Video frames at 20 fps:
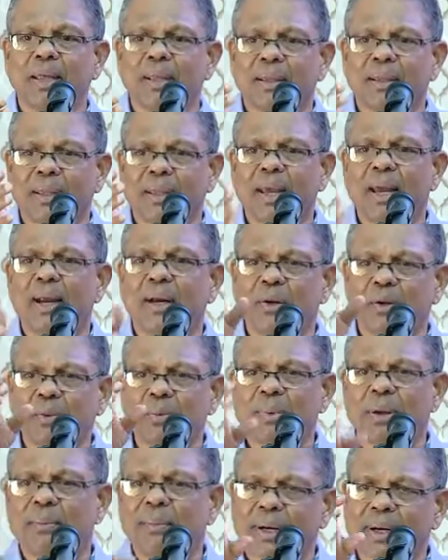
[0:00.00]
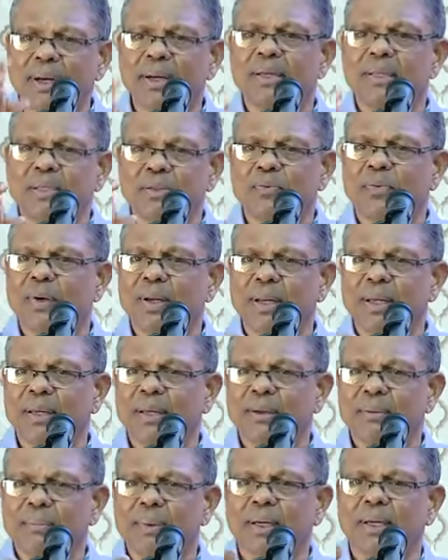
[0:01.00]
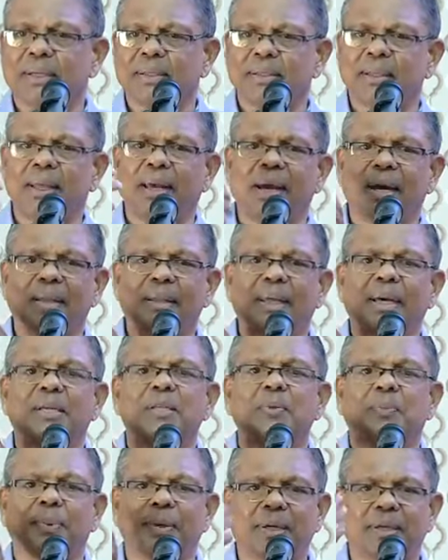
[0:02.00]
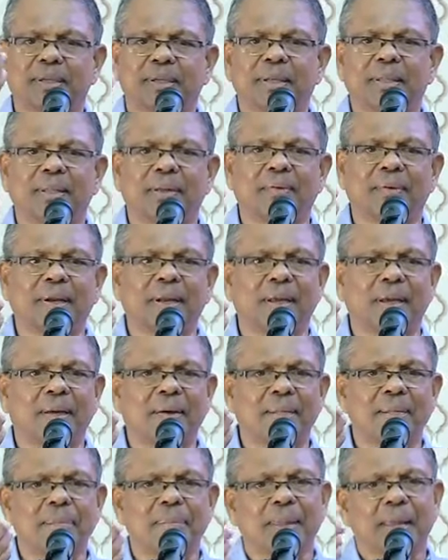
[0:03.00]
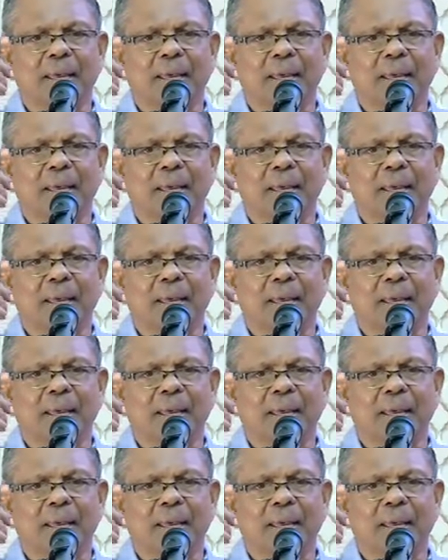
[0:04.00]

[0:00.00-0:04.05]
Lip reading: they had to memorize Vinaya because they are the experts in the Vinaya.